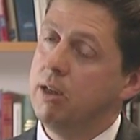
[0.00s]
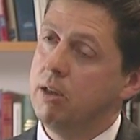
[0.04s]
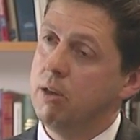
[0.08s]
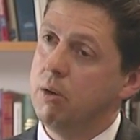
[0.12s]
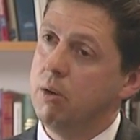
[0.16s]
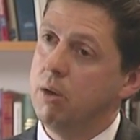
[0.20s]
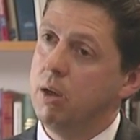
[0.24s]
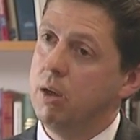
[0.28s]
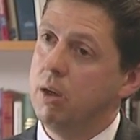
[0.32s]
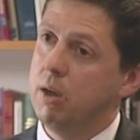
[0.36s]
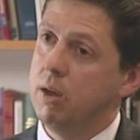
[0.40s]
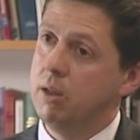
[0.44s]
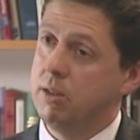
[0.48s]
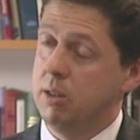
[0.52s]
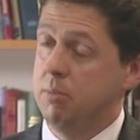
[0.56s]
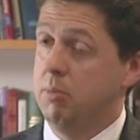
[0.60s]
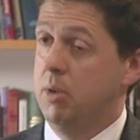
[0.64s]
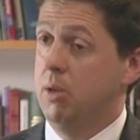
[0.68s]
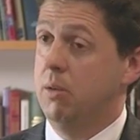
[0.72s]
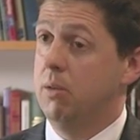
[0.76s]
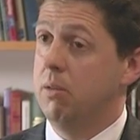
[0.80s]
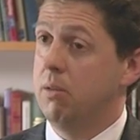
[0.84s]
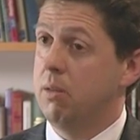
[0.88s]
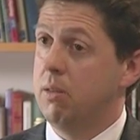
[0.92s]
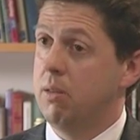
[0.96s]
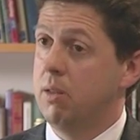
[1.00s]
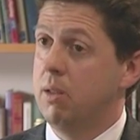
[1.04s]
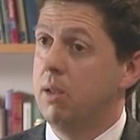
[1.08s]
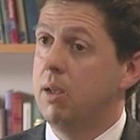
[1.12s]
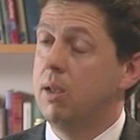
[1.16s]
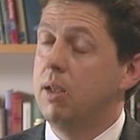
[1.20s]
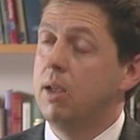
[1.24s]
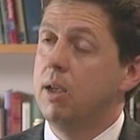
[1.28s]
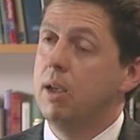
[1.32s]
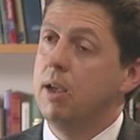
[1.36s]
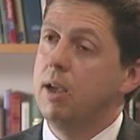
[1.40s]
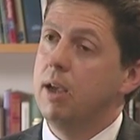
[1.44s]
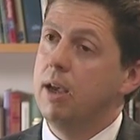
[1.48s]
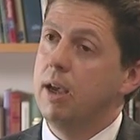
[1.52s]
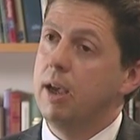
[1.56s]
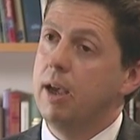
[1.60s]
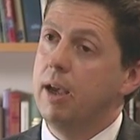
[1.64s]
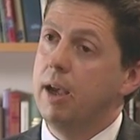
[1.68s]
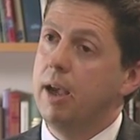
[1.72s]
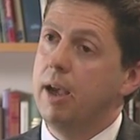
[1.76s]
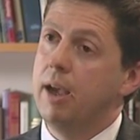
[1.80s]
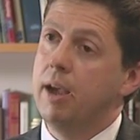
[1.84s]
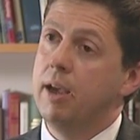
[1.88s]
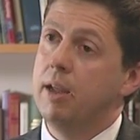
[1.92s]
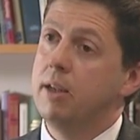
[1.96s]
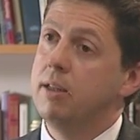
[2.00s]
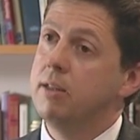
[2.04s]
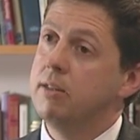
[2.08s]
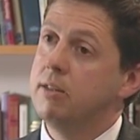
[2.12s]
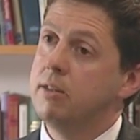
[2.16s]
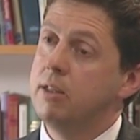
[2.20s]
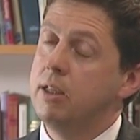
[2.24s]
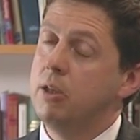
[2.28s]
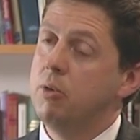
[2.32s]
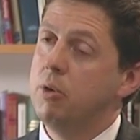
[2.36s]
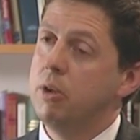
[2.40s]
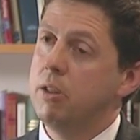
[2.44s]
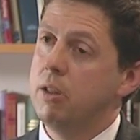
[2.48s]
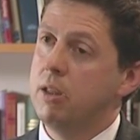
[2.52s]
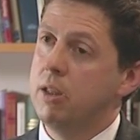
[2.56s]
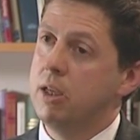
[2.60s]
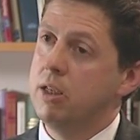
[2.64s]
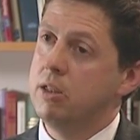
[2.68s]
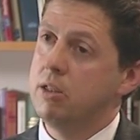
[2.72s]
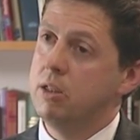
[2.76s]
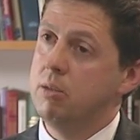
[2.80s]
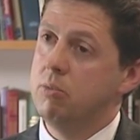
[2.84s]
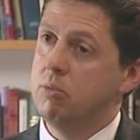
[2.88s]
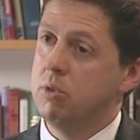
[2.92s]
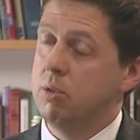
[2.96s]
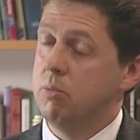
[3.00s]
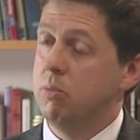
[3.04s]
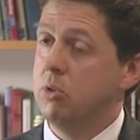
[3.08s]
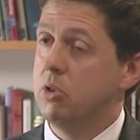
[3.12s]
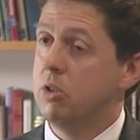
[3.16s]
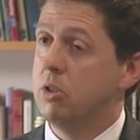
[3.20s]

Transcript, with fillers: at a month and see whether their symptom has